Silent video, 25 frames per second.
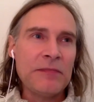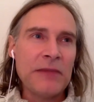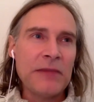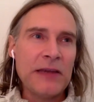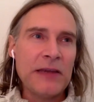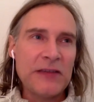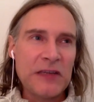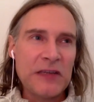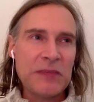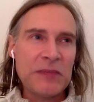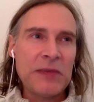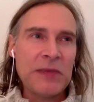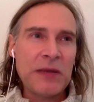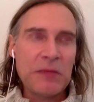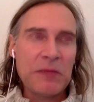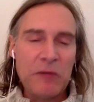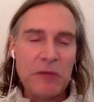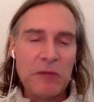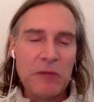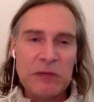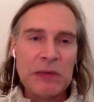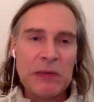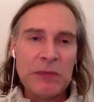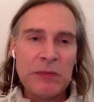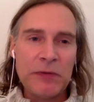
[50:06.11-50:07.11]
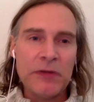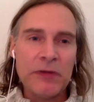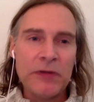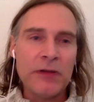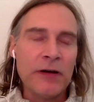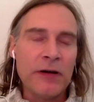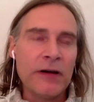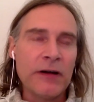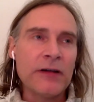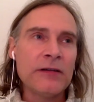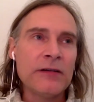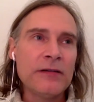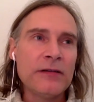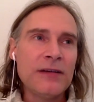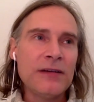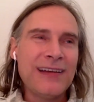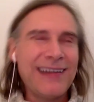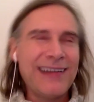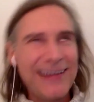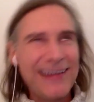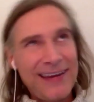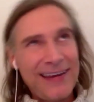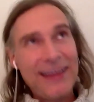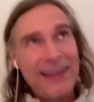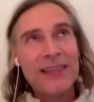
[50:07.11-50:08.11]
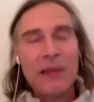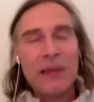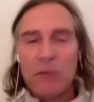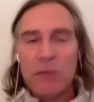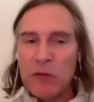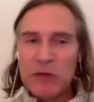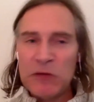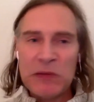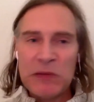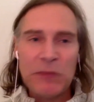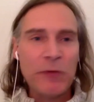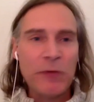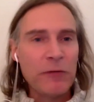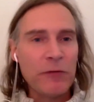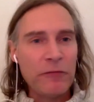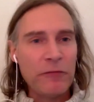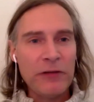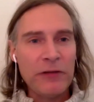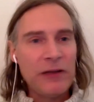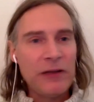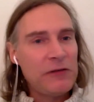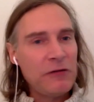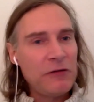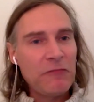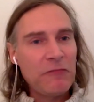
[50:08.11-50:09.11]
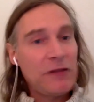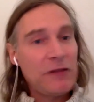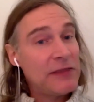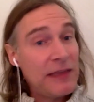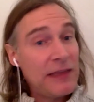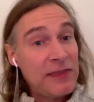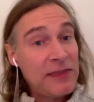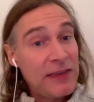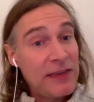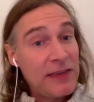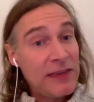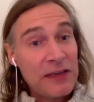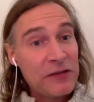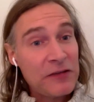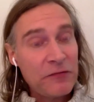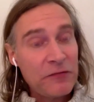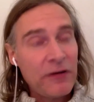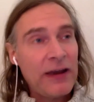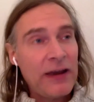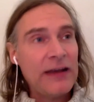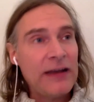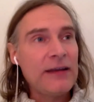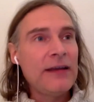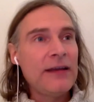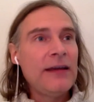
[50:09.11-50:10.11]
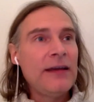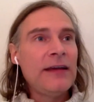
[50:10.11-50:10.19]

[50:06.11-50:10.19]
I suspect most people are, and I get that most people are really doing what they think is right.